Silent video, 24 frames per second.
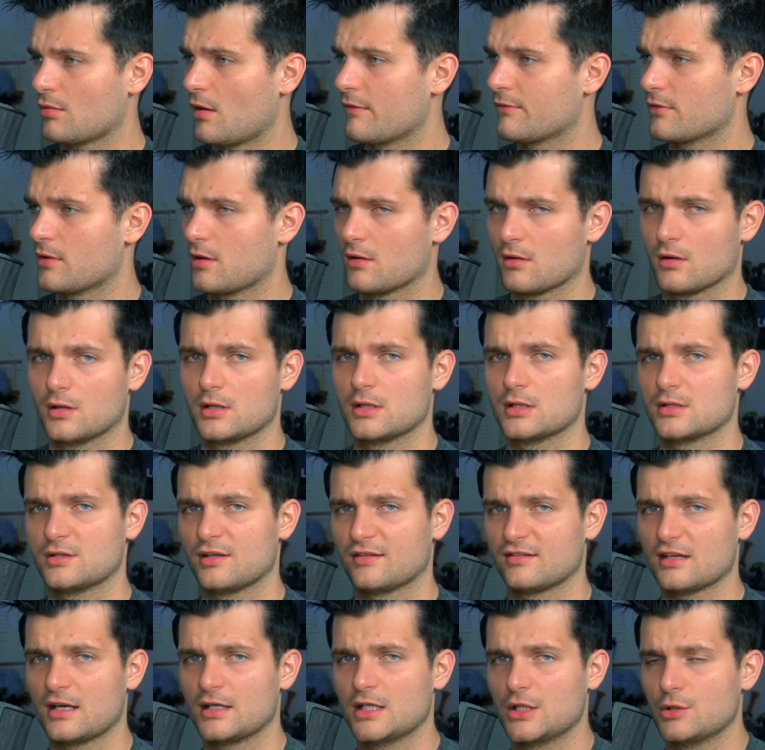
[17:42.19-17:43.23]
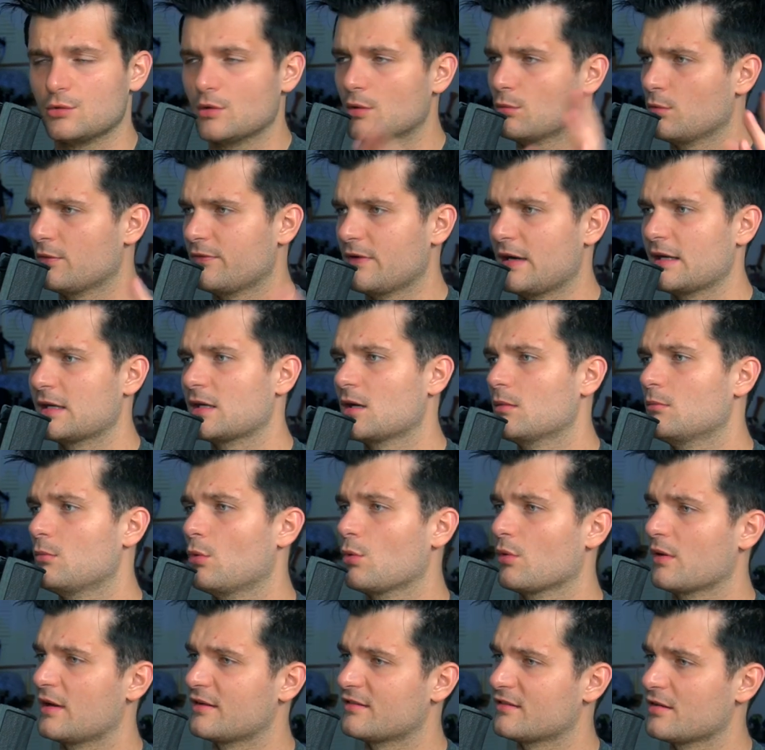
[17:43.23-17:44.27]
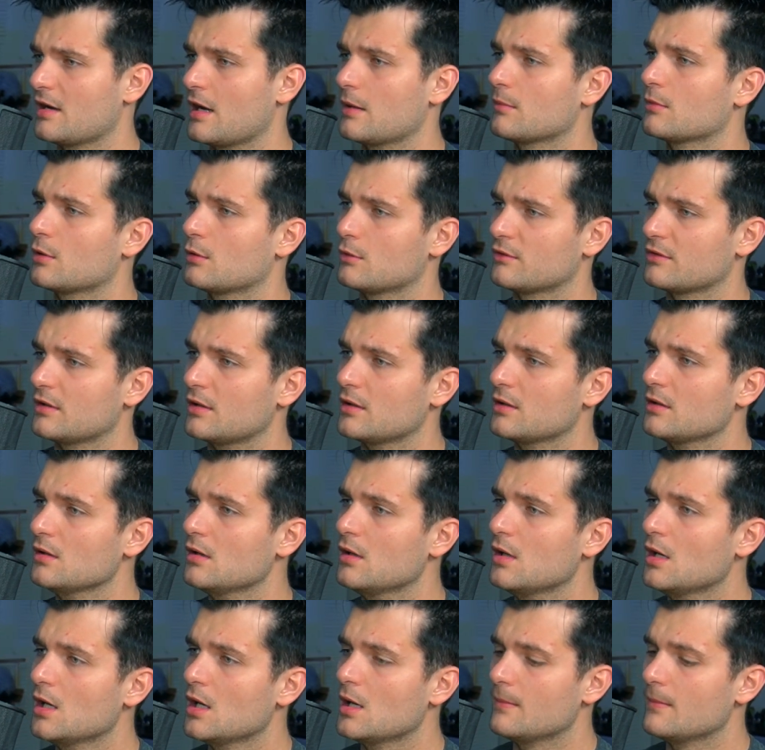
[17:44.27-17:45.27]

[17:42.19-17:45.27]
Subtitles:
However they're going to decide to do it, we'll find out more as time goes on.